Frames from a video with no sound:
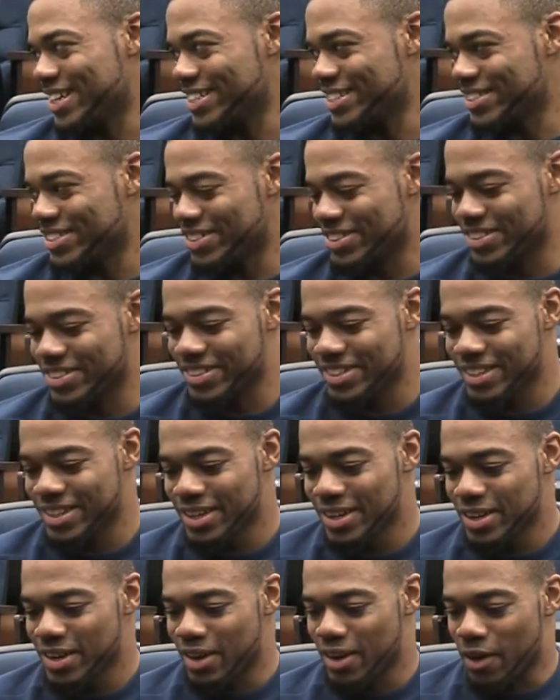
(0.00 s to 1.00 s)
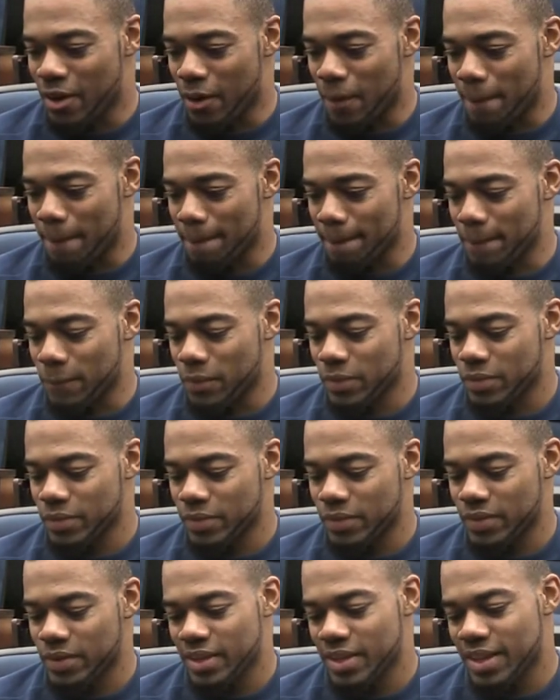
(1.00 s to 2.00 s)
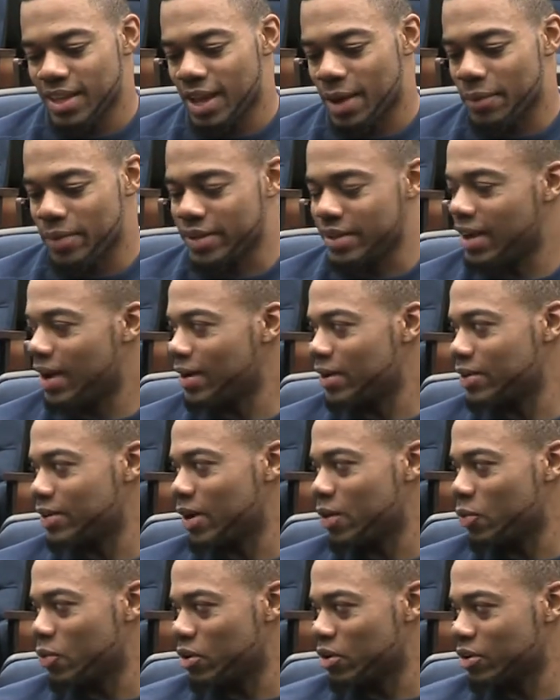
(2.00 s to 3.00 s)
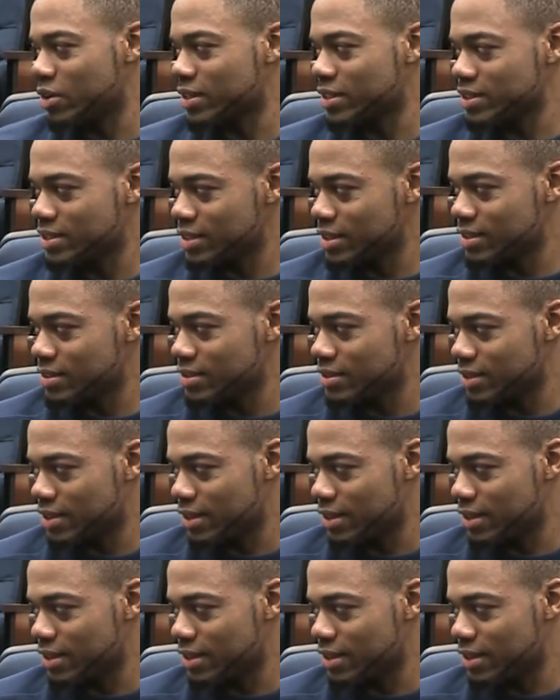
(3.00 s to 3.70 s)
Okay. So, I'll work on this.